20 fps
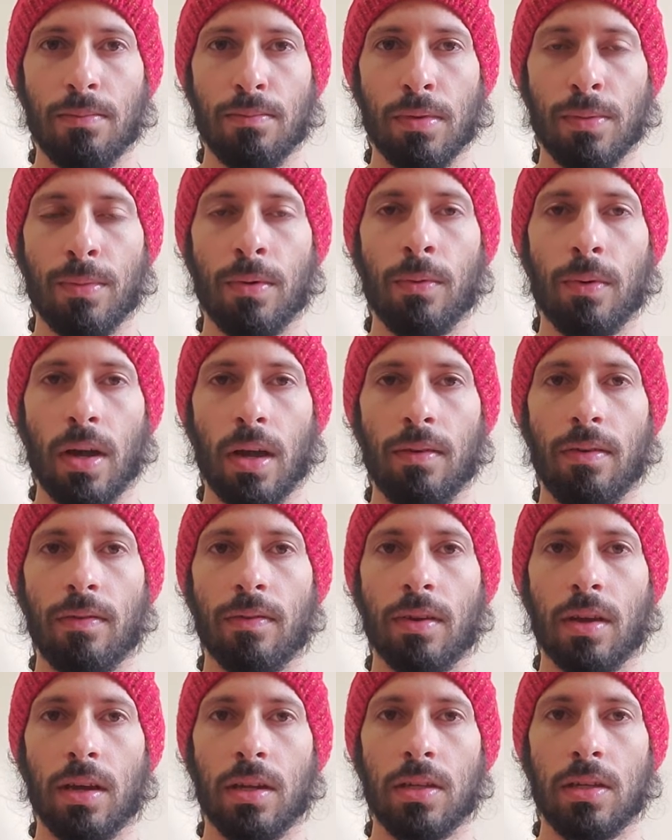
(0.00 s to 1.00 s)
Me and my wife have
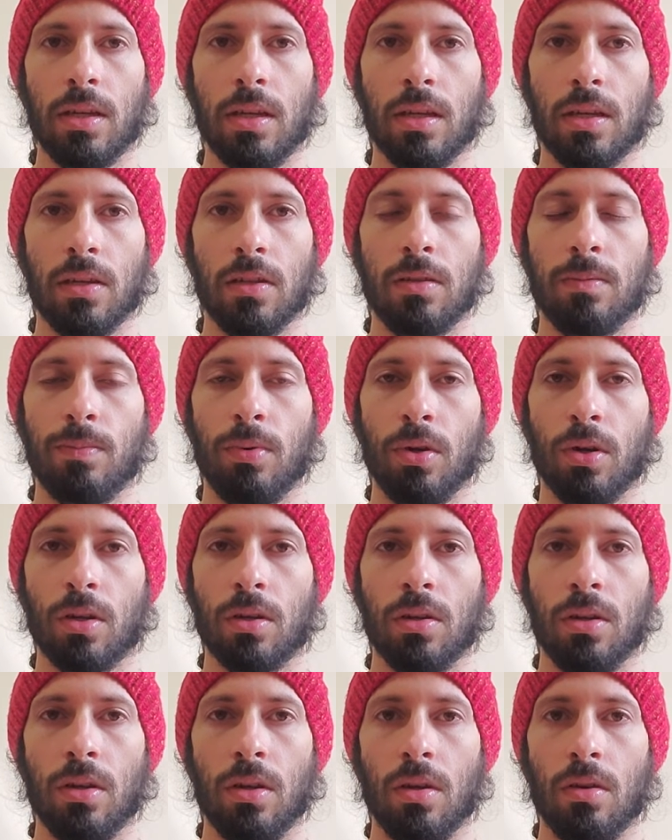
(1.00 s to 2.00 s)
got tickets
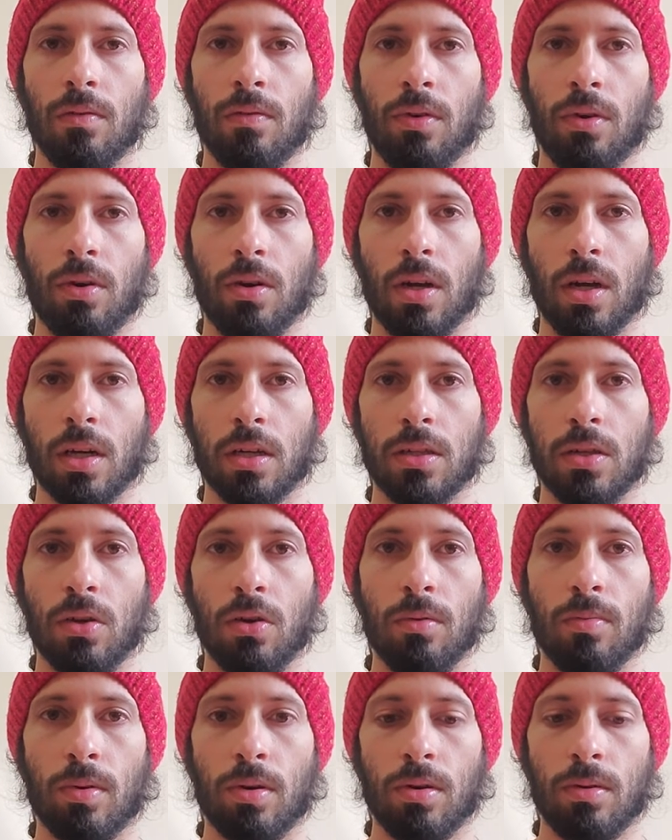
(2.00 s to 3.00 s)
booked for
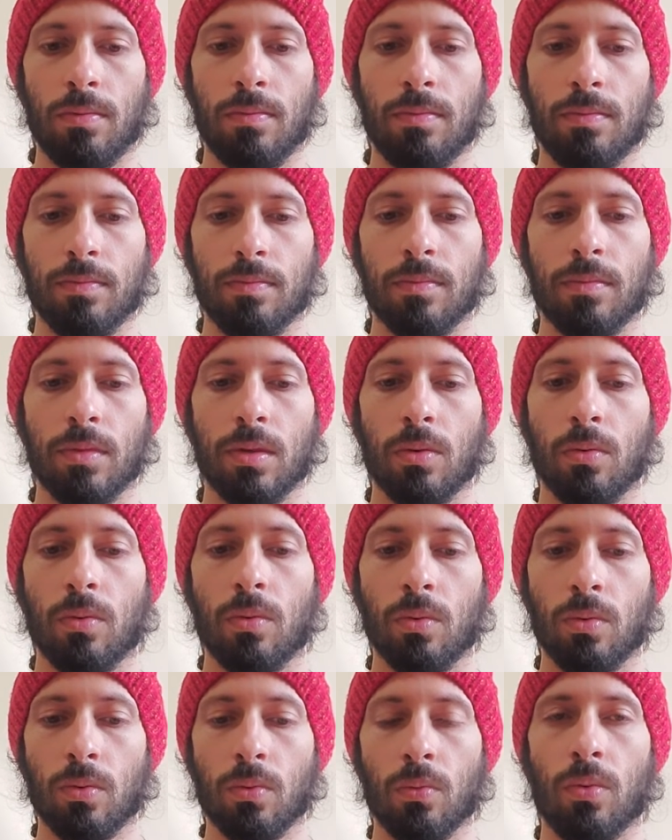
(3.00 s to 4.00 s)
October.
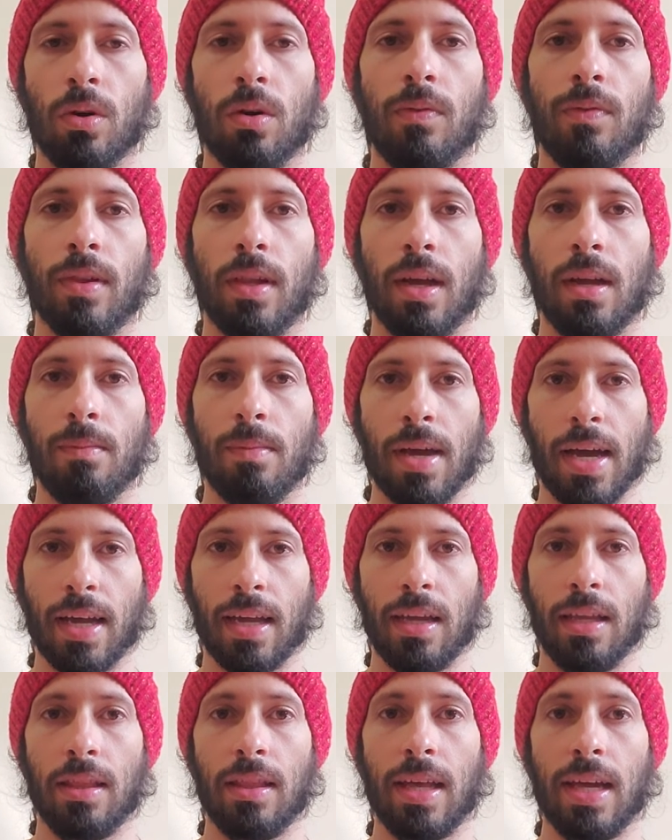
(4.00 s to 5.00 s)
We're flying
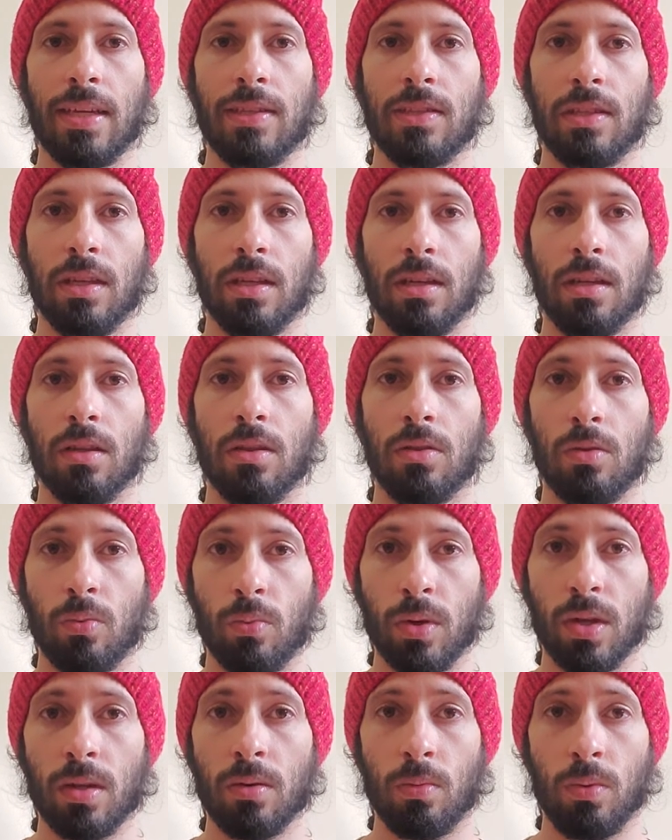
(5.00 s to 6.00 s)
back in less than
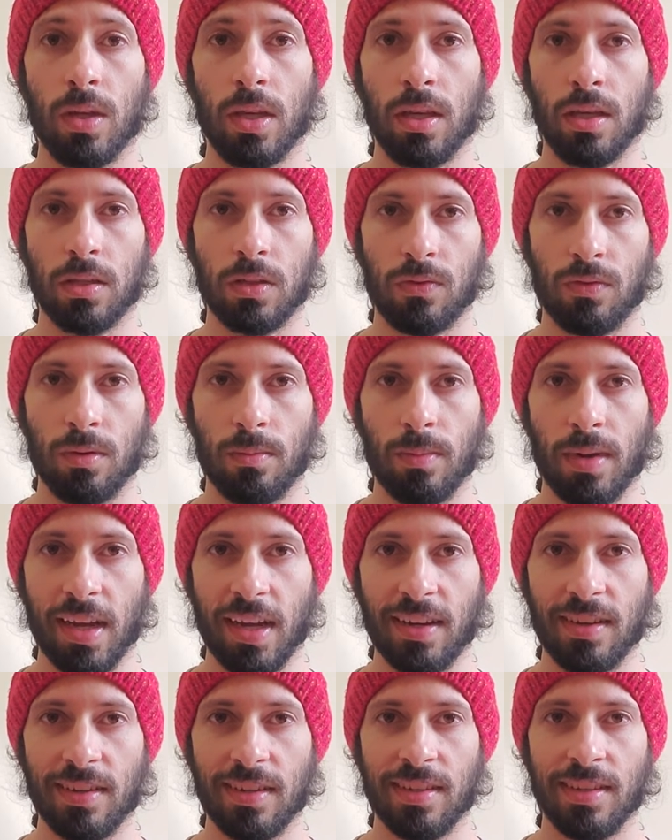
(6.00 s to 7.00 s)
3 weeks from
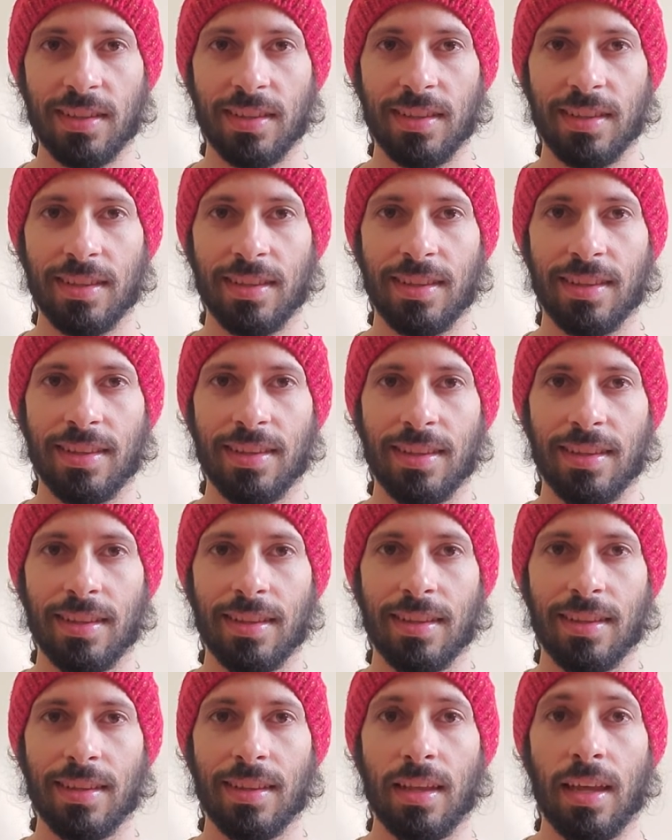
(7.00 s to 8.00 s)
now.
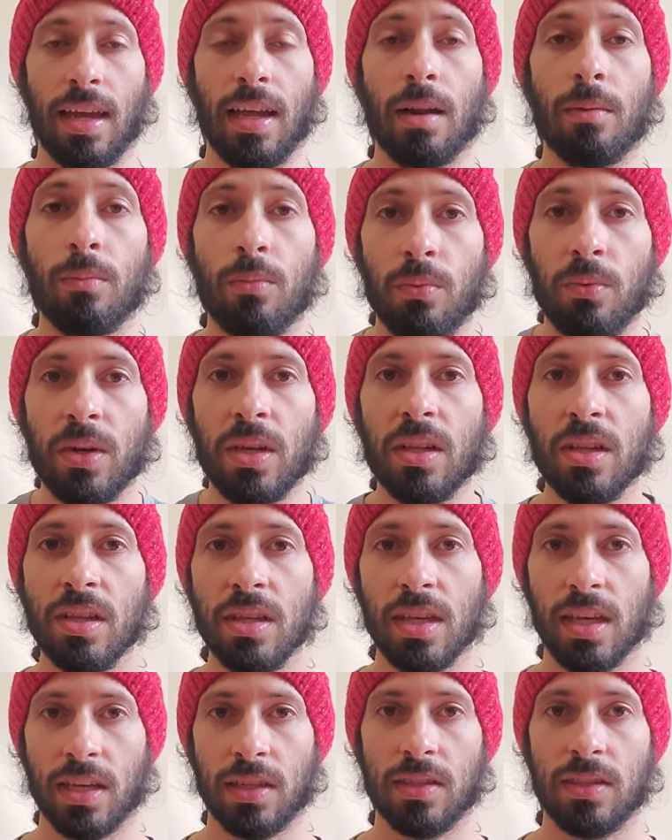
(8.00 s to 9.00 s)
And I'm
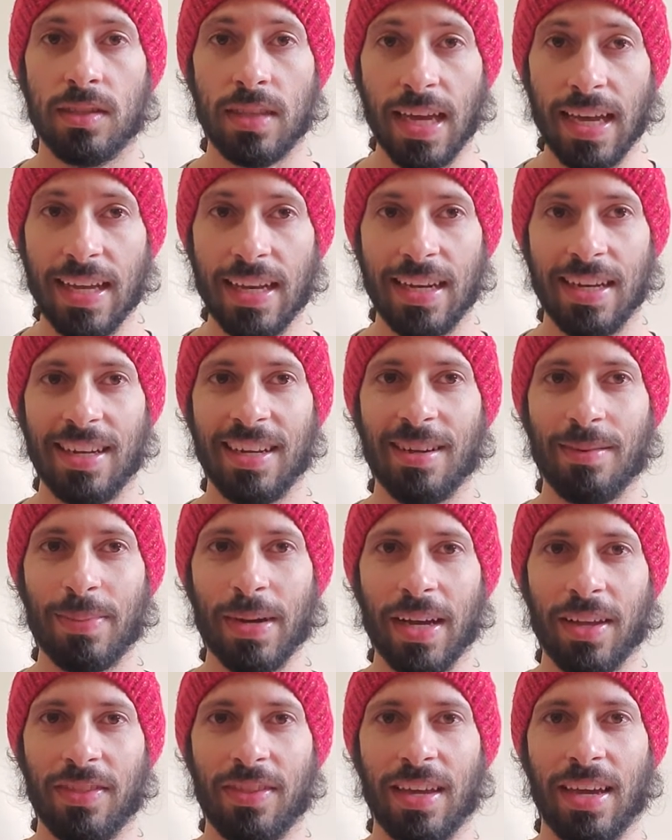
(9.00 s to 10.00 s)
really excited
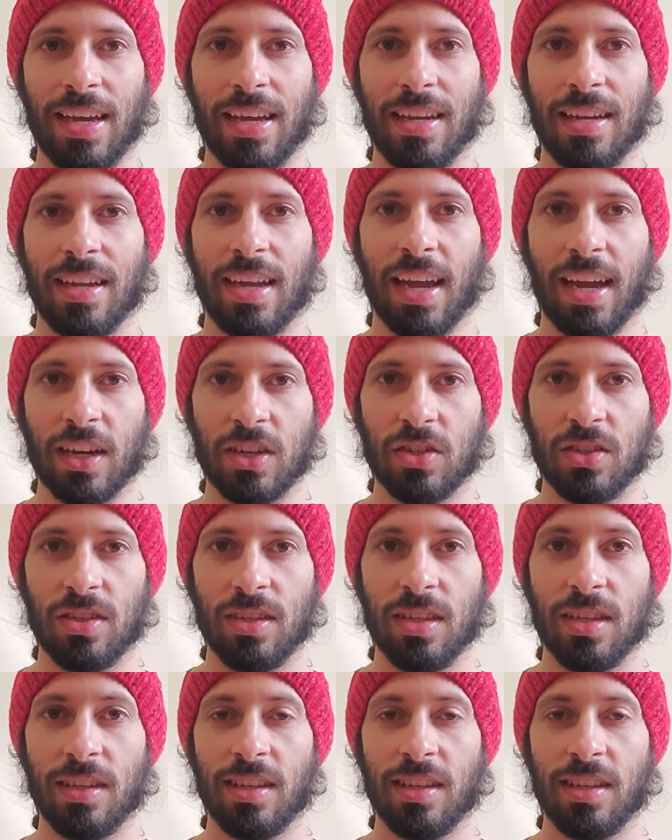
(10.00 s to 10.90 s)
about that, actually.